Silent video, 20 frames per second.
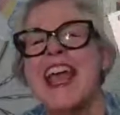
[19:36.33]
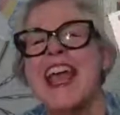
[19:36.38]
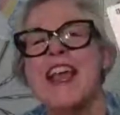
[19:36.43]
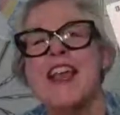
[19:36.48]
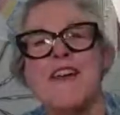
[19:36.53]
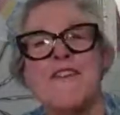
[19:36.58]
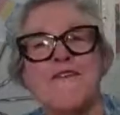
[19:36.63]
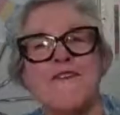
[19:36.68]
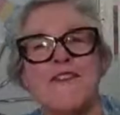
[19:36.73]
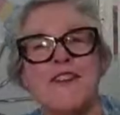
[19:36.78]

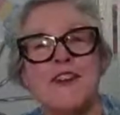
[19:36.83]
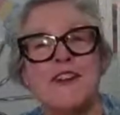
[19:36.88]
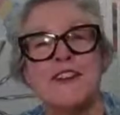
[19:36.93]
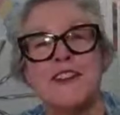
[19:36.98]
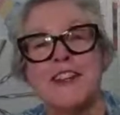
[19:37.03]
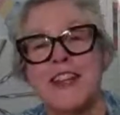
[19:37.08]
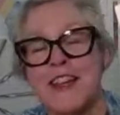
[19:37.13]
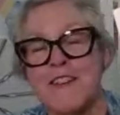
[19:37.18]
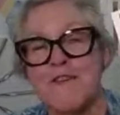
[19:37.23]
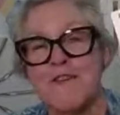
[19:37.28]
If your
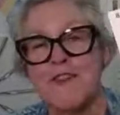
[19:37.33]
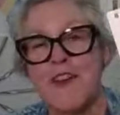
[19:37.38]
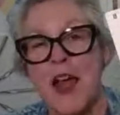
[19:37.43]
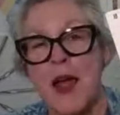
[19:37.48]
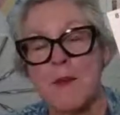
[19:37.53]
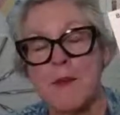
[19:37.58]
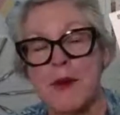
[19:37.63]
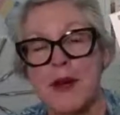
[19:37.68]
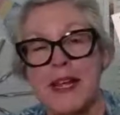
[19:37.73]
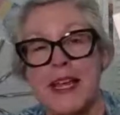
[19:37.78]
knit
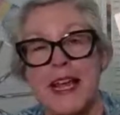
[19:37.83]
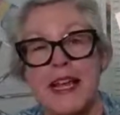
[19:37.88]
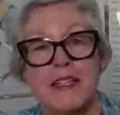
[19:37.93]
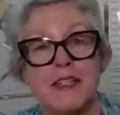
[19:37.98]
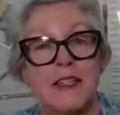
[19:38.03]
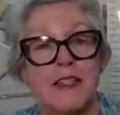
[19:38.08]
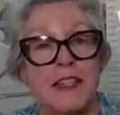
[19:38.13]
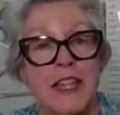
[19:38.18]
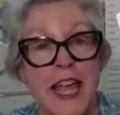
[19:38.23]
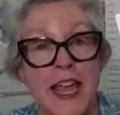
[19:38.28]
fabric
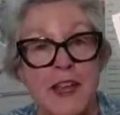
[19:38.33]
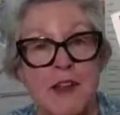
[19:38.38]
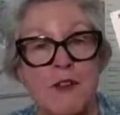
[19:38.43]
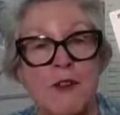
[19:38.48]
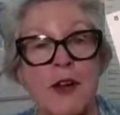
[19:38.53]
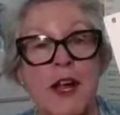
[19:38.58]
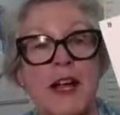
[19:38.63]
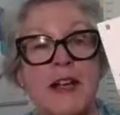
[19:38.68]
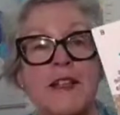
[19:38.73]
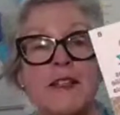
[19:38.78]
has
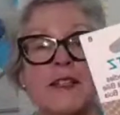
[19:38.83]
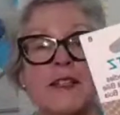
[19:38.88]
lycra,